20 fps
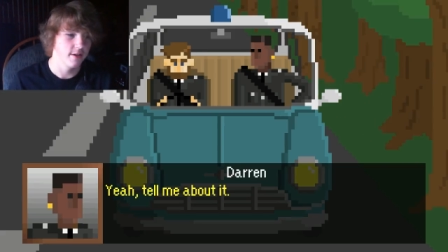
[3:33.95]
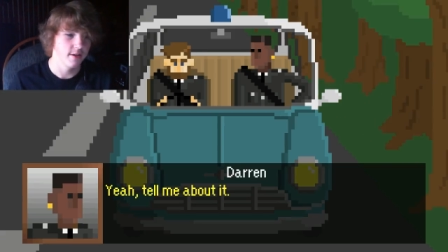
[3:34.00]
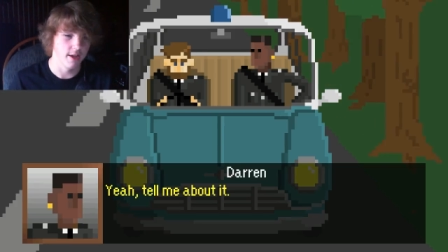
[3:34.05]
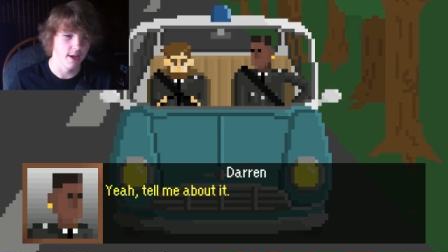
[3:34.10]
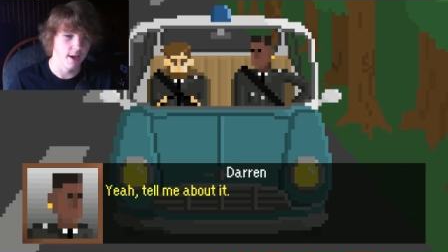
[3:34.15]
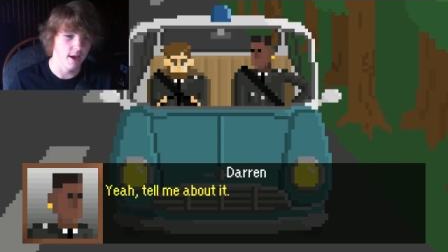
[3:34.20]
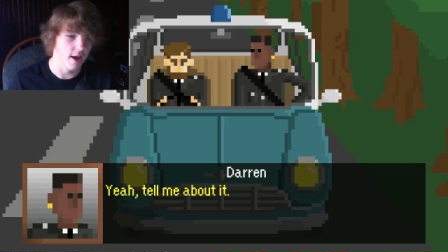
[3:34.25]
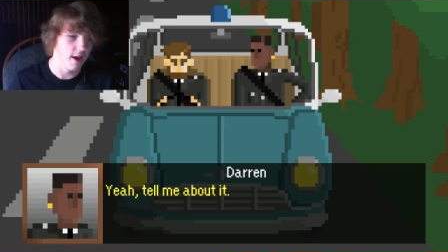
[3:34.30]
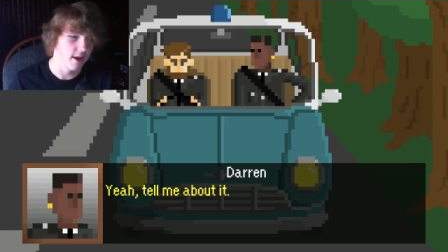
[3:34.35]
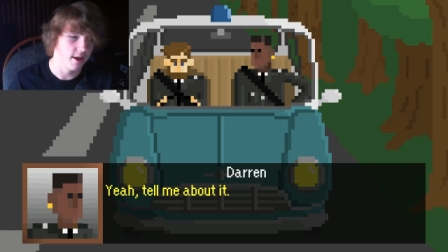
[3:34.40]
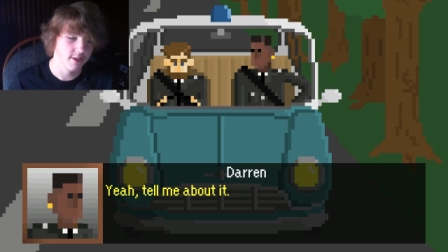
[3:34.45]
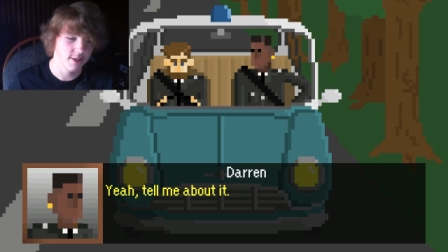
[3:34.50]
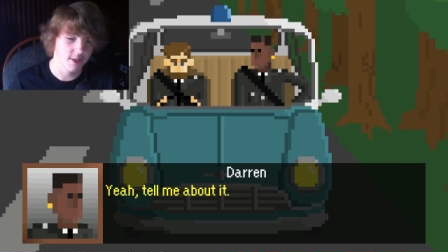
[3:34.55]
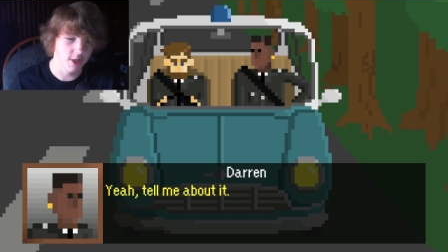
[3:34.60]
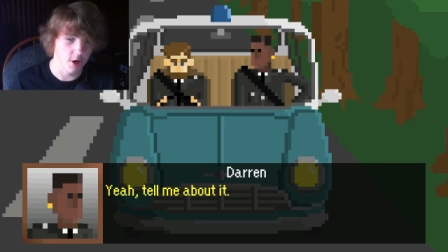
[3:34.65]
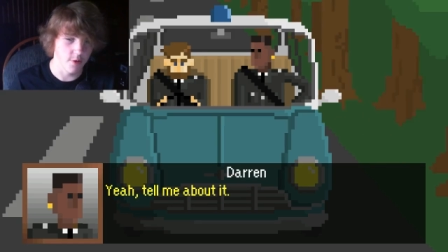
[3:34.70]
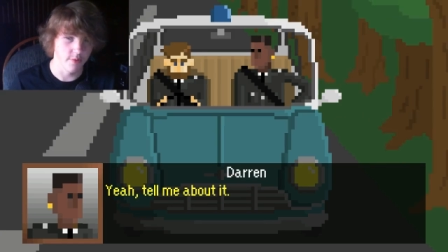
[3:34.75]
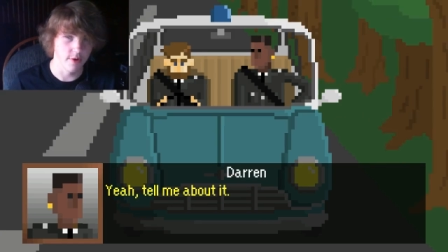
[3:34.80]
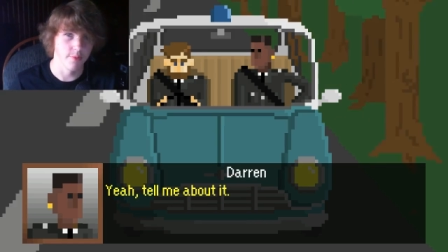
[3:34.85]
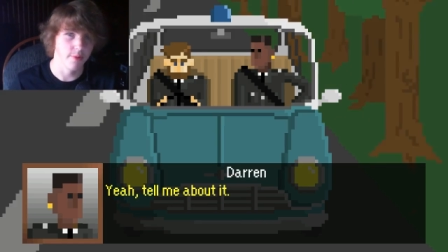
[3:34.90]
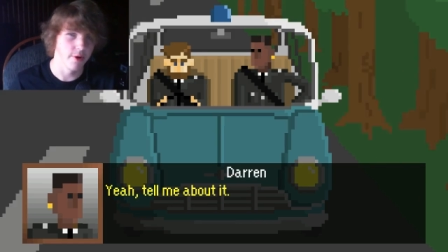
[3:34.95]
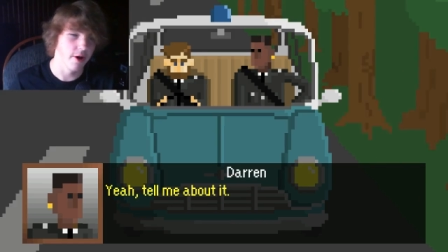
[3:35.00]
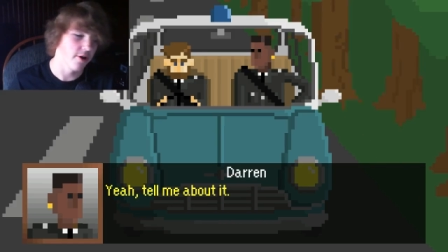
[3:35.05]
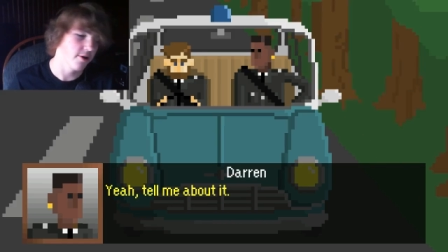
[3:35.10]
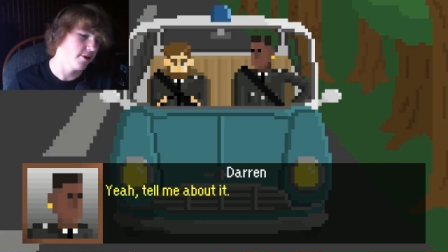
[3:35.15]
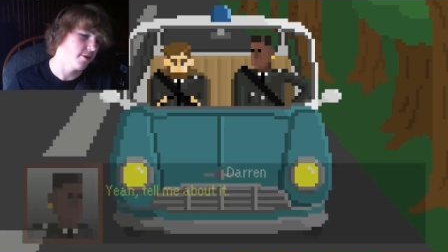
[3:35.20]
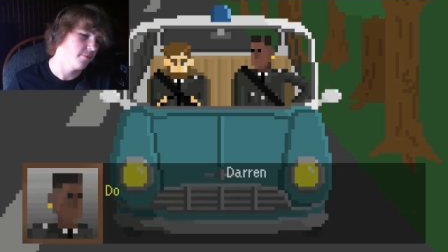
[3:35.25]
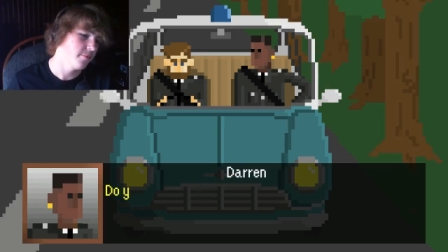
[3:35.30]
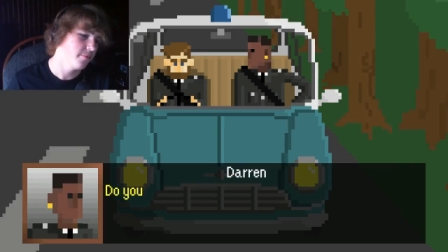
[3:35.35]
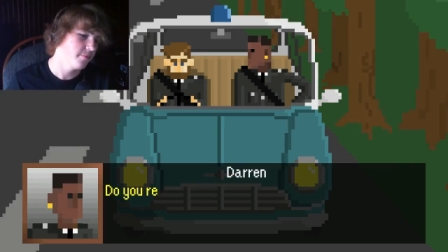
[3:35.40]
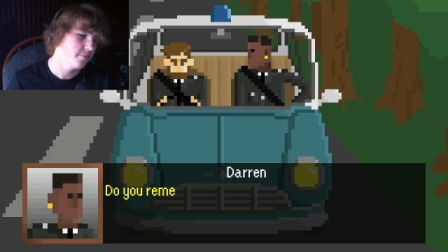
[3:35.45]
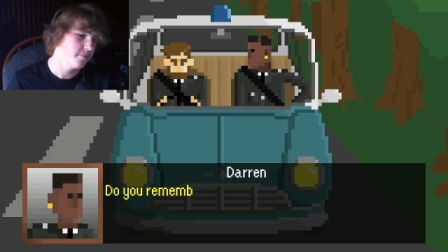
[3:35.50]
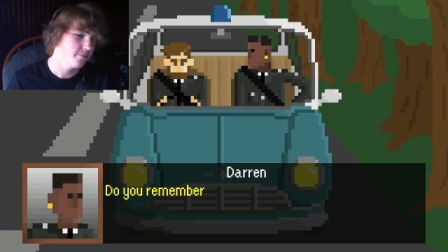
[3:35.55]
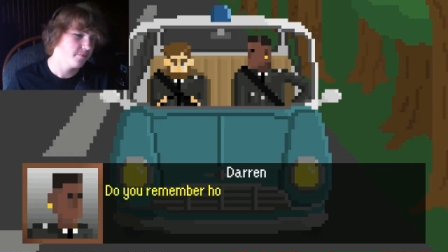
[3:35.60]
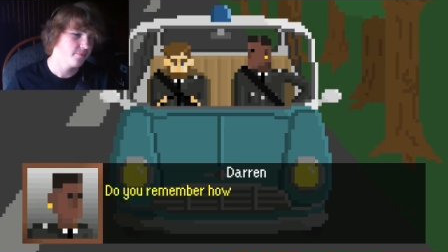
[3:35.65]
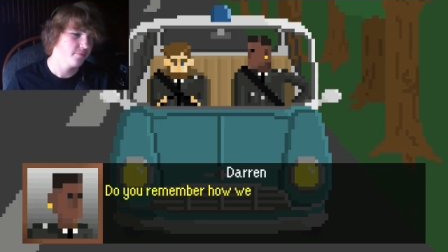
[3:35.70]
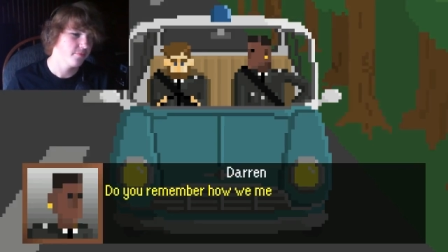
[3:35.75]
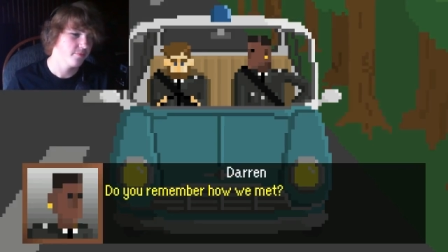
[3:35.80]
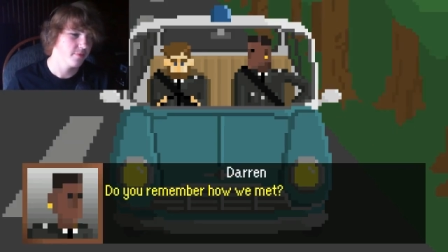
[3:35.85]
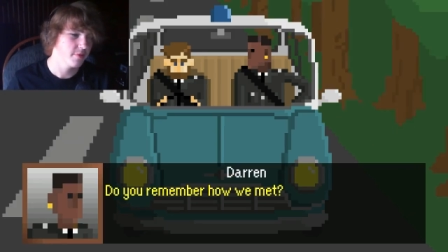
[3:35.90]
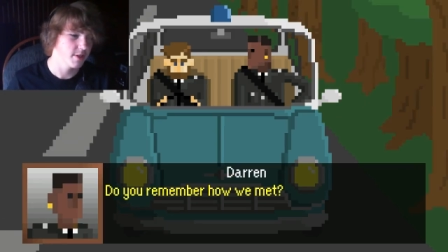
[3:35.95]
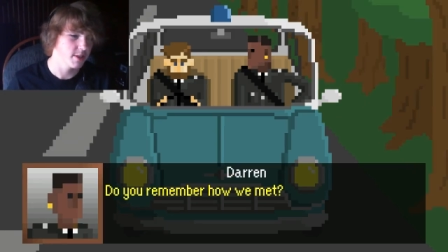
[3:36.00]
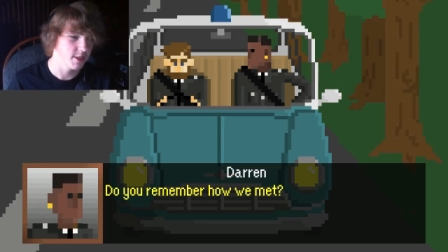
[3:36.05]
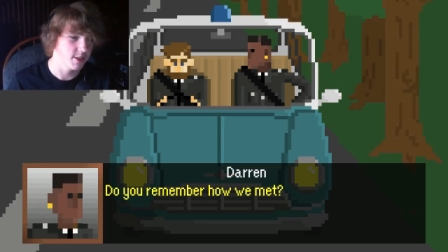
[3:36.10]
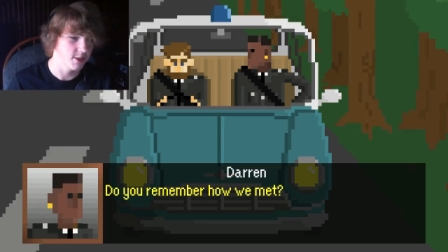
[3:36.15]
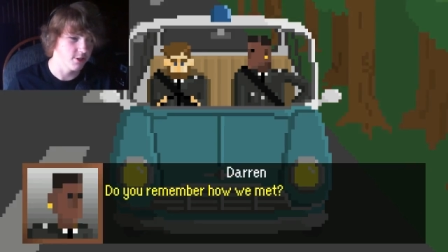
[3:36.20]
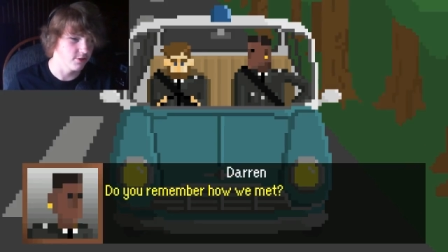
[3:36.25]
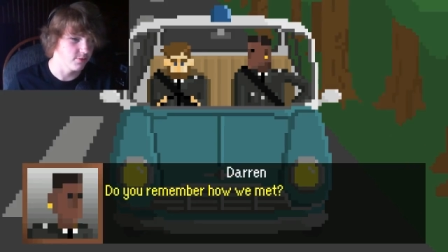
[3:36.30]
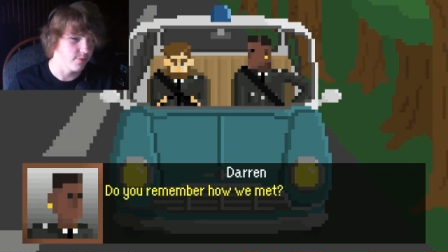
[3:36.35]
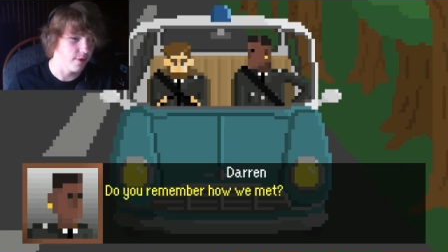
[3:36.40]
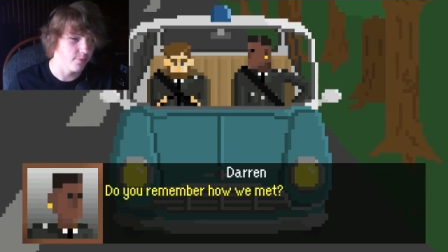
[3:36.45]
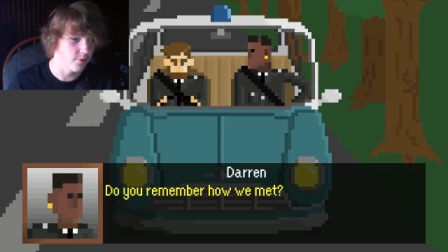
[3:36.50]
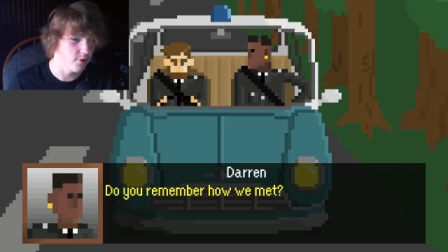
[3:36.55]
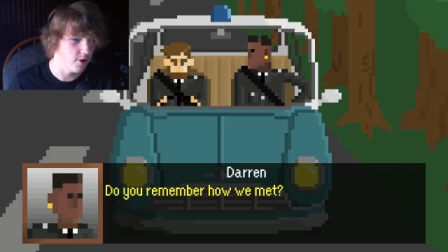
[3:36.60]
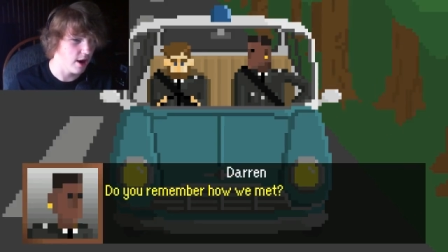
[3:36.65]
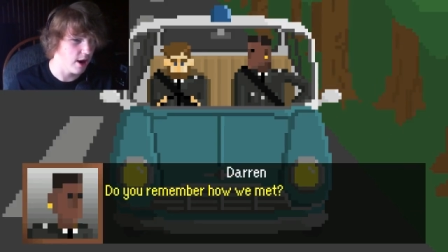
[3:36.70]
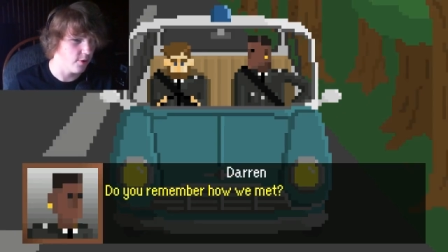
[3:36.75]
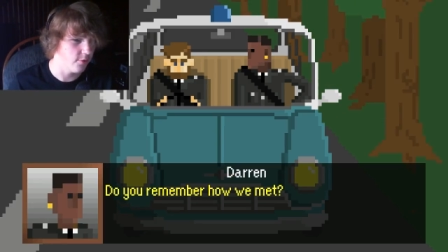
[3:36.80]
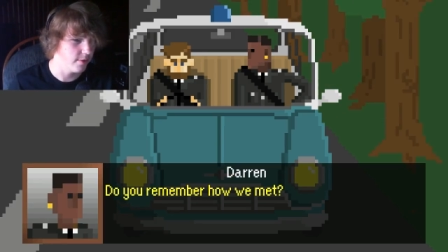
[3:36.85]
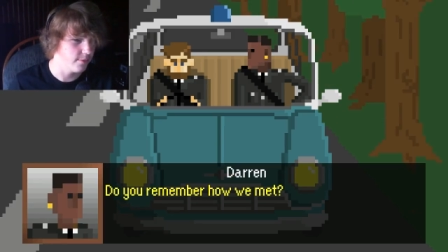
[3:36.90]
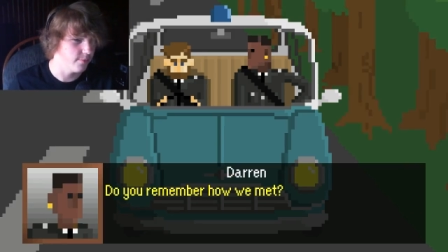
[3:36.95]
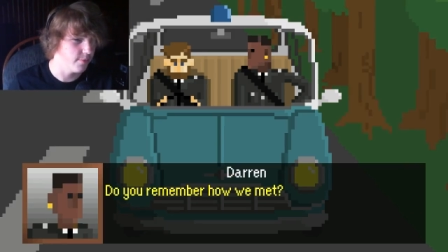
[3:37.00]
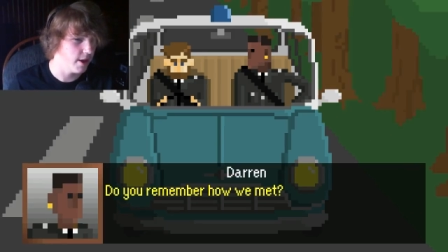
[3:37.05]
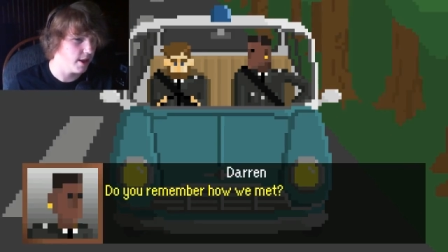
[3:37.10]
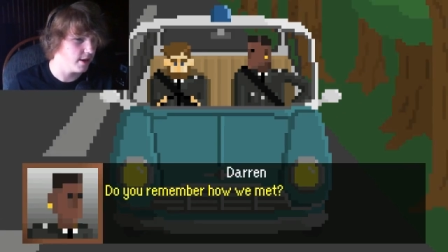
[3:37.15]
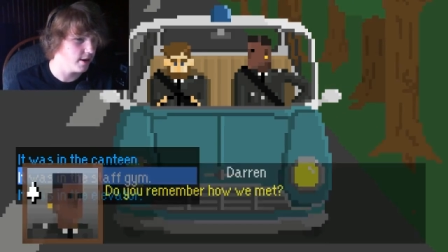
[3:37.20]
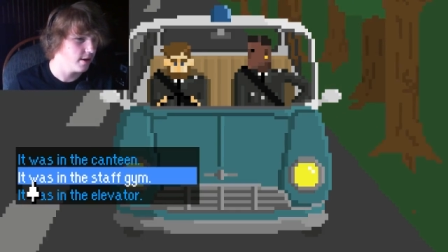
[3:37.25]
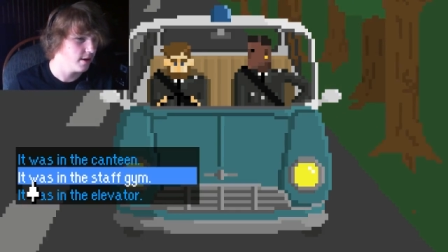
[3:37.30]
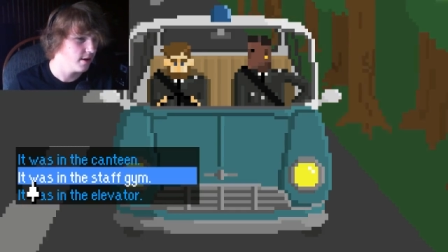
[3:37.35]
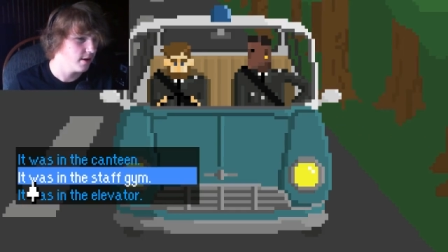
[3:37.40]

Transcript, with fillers: Yeah, tell me about it. Do you remember how we met?